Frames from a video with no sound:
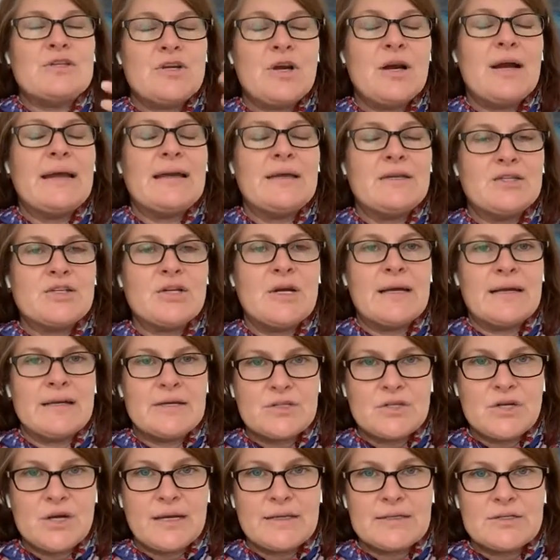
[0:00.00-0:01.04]
trying and trying
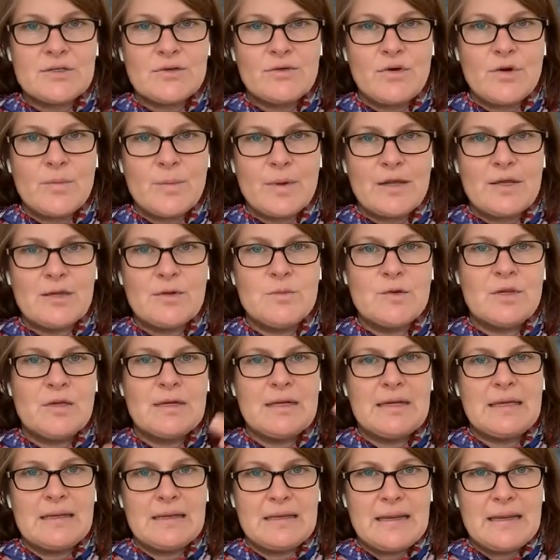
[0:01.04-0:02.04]
and trying to grow my community,